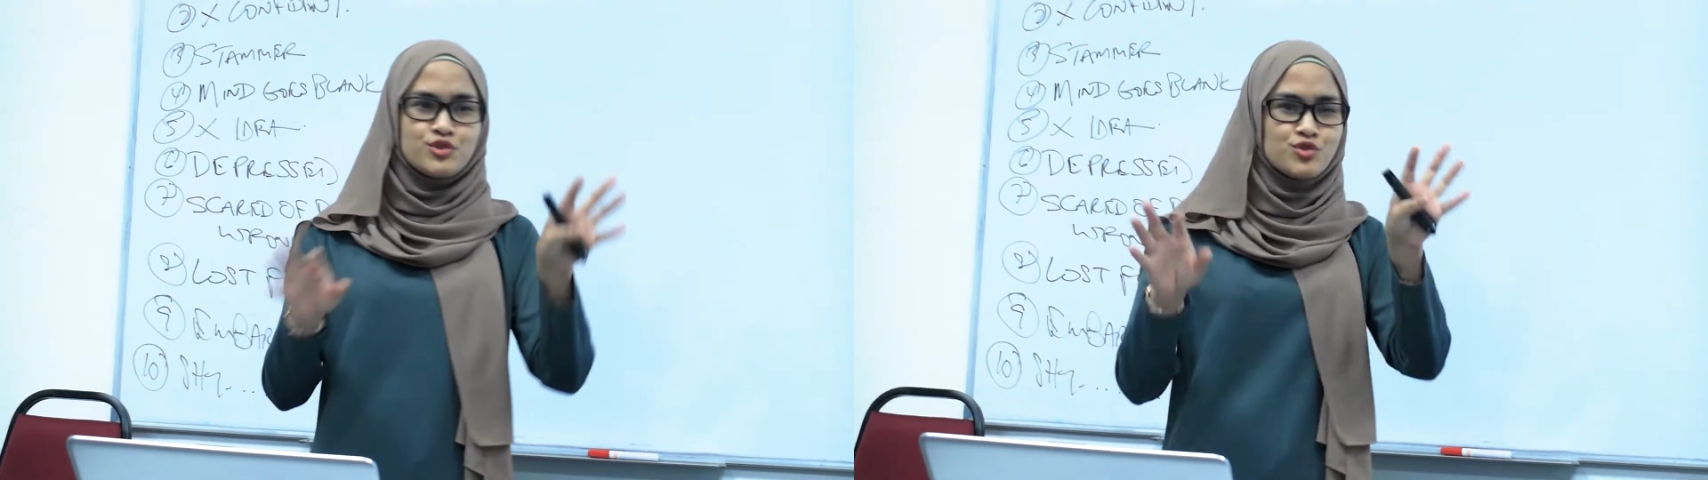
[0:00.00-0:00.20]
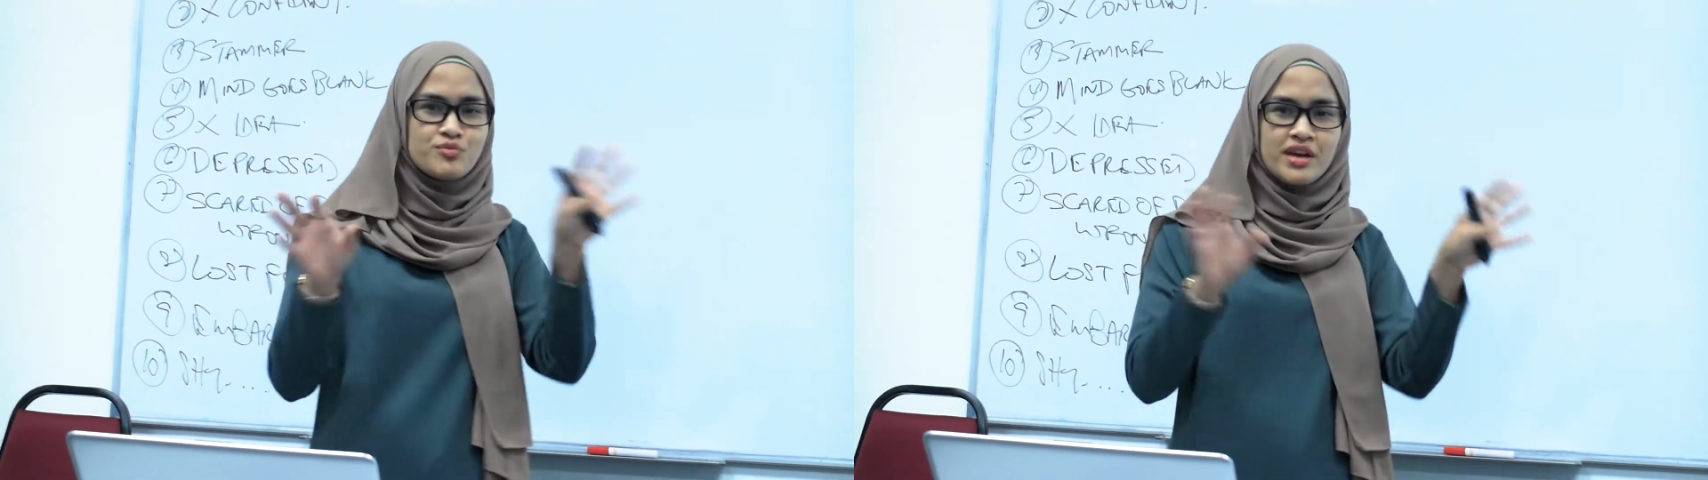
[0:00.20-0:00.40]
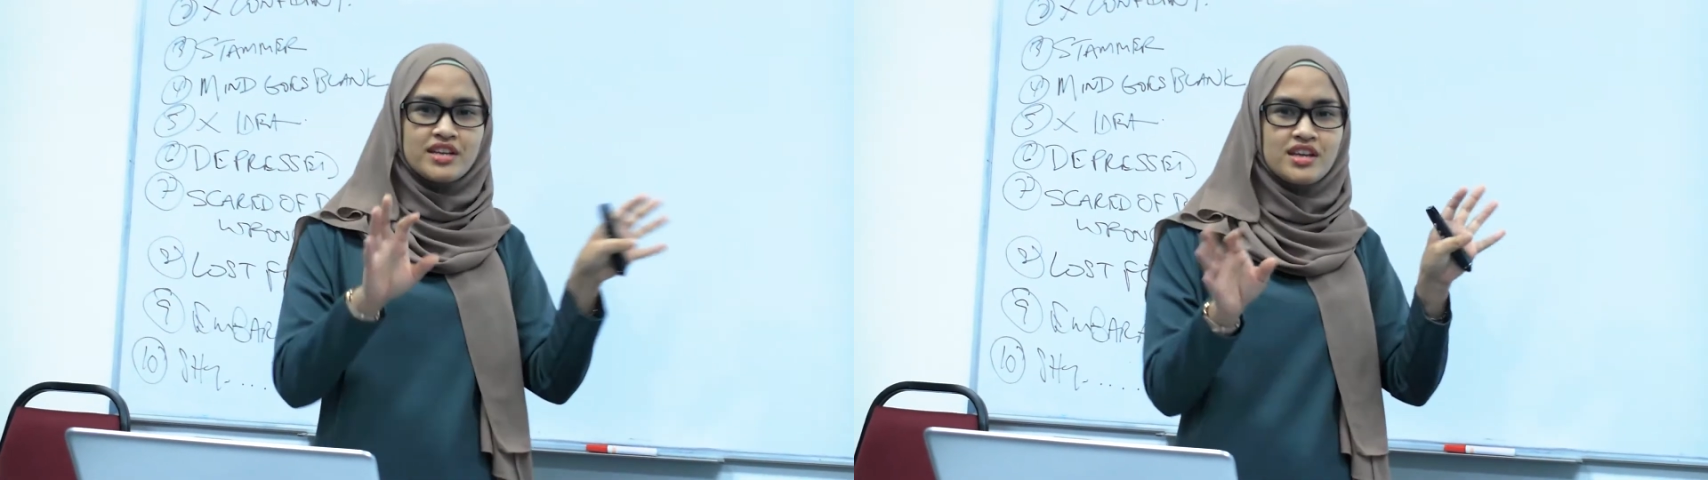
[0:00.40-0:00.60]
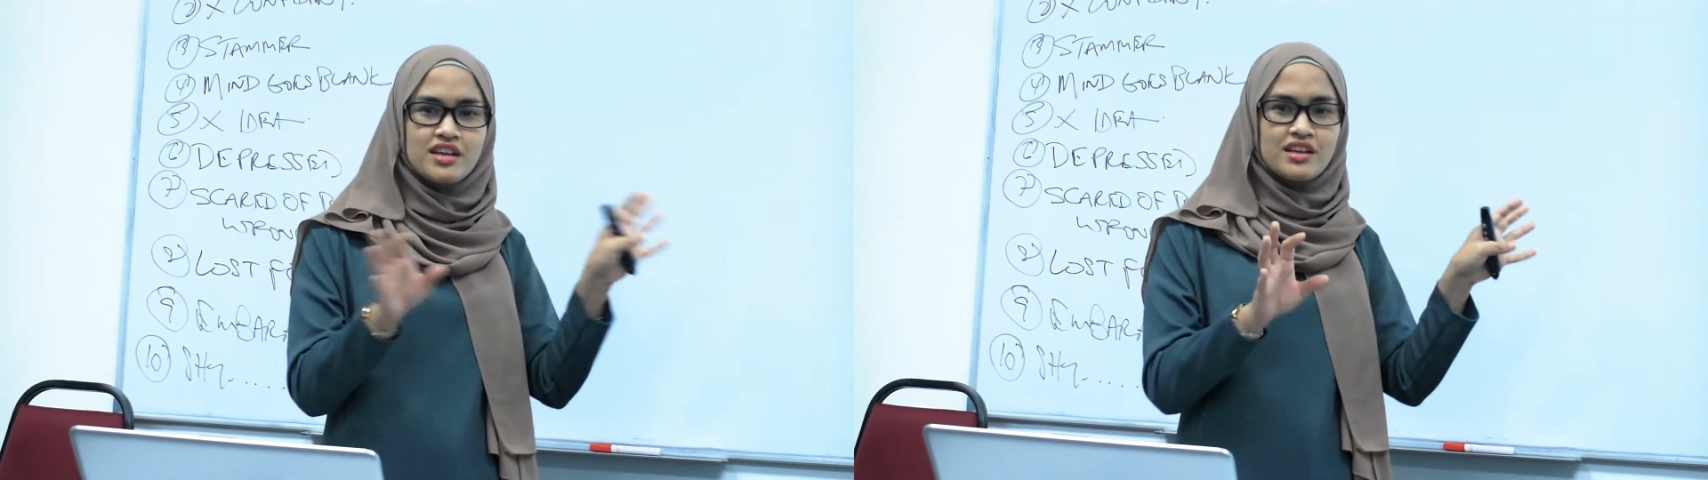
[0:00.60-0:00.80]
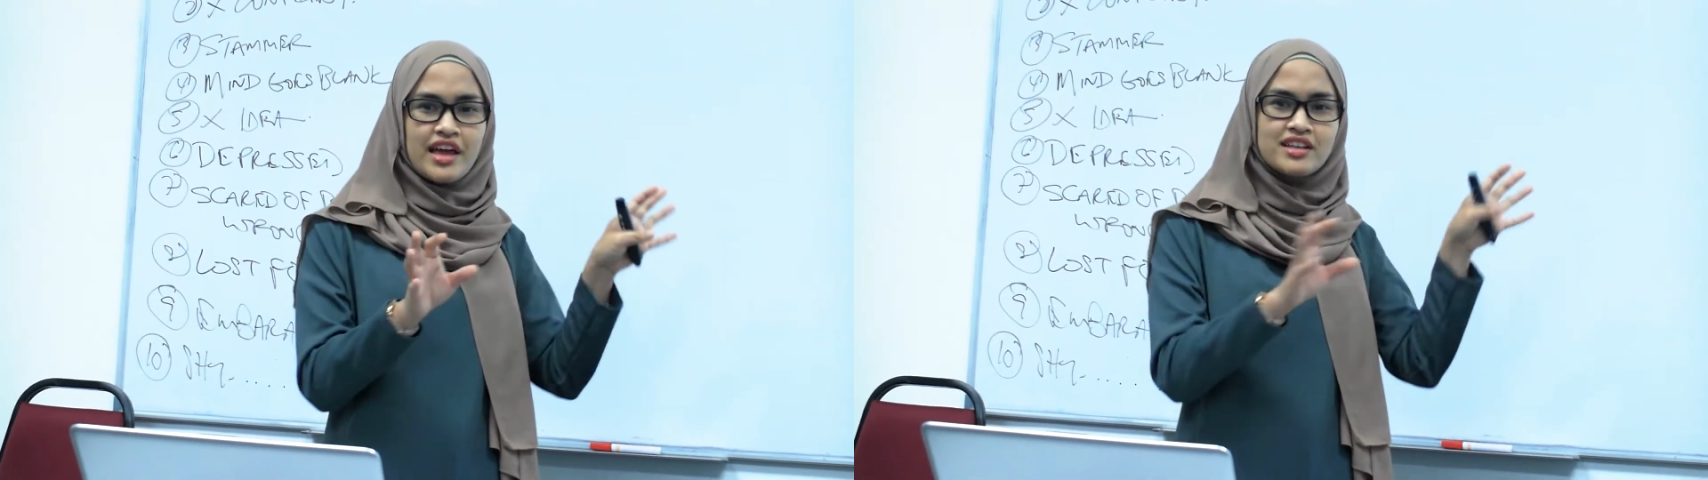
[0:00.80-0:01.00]
too
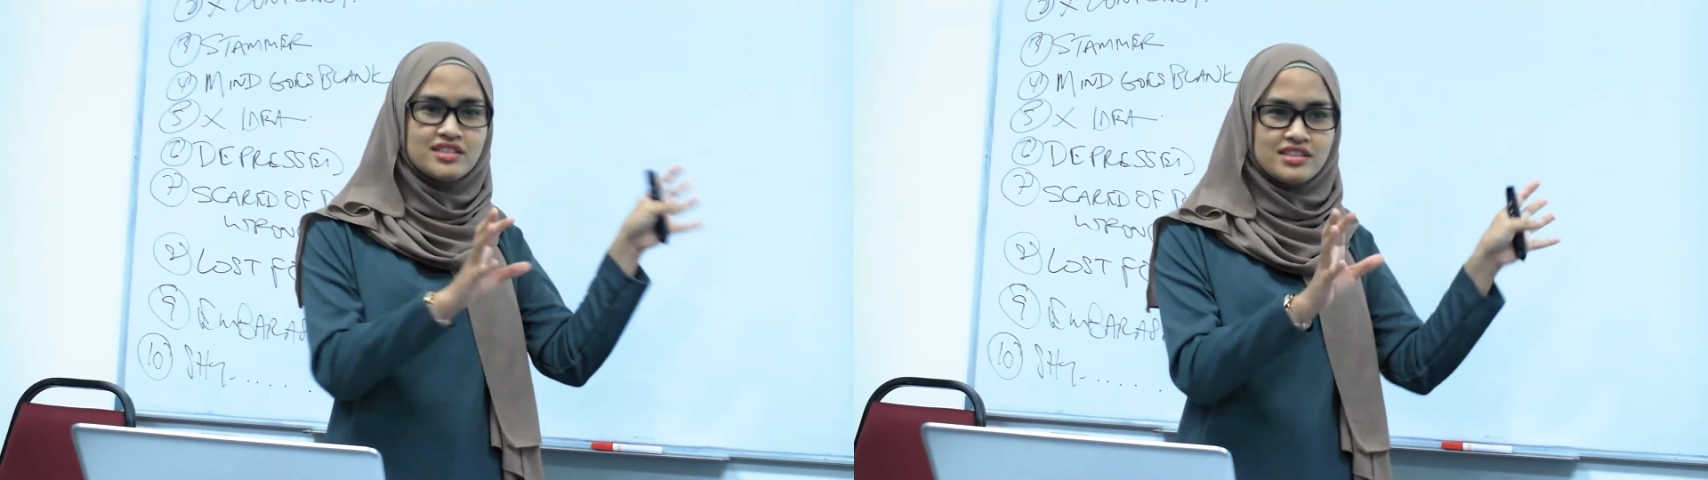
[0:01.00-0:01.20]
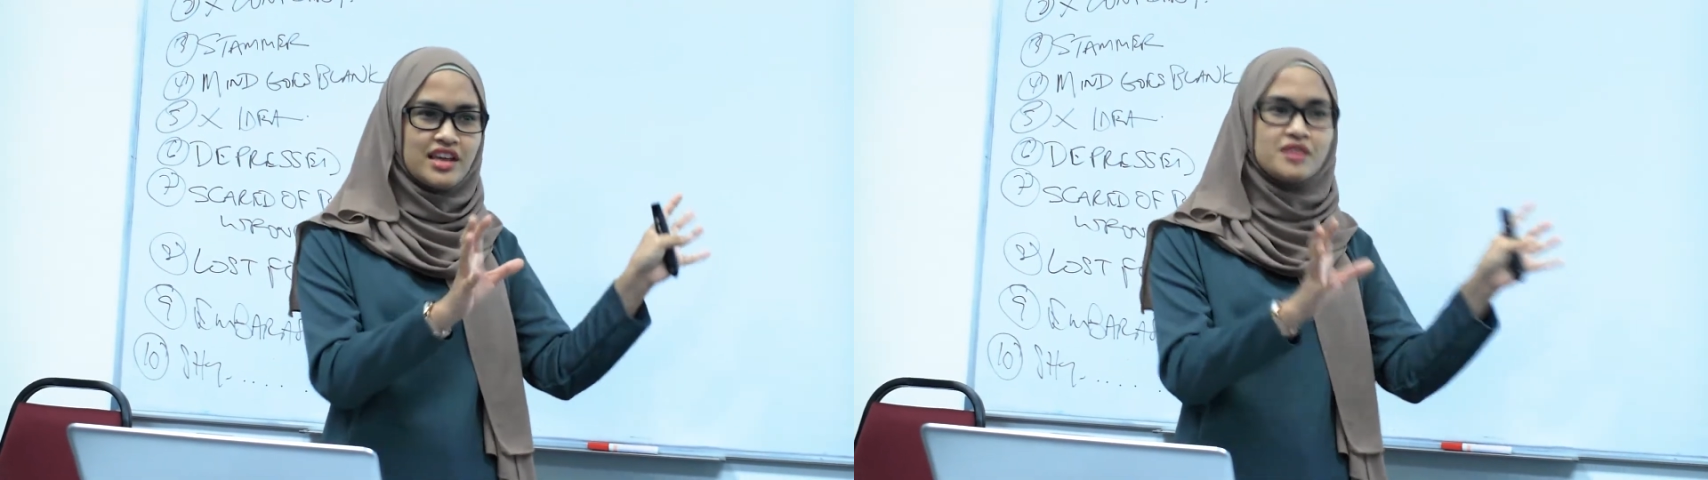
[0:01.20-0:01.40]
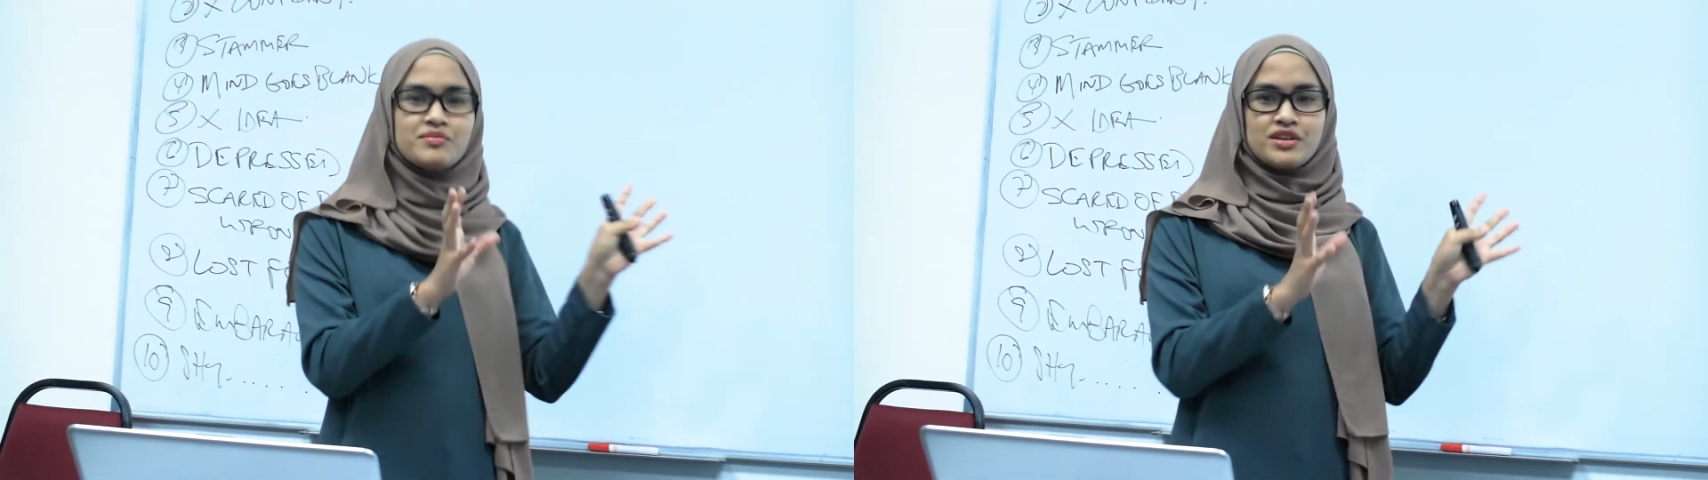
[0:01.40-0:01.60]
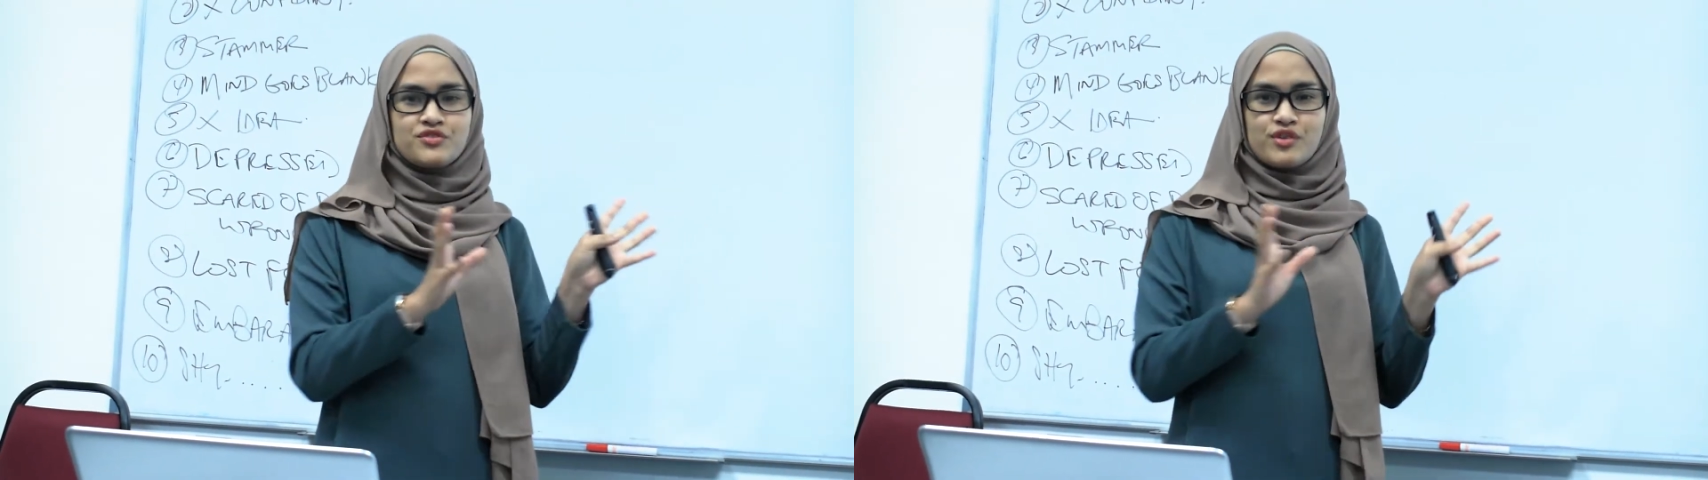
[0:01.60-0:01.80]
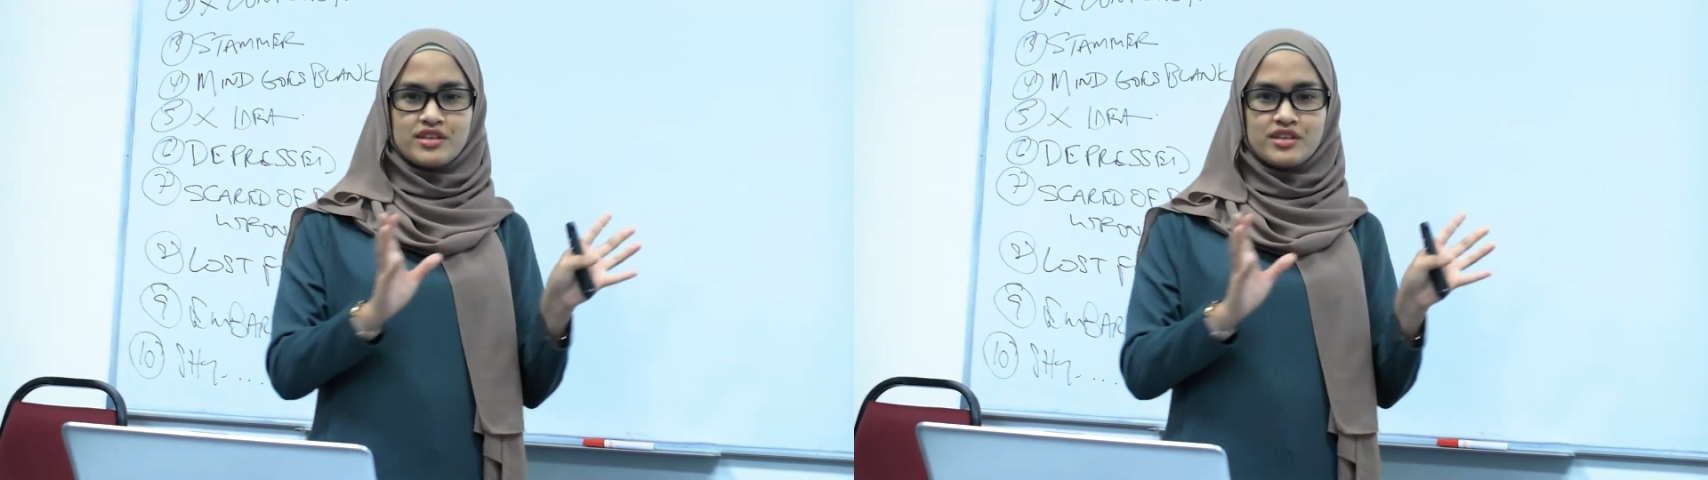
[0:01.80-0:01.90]
many entertainment,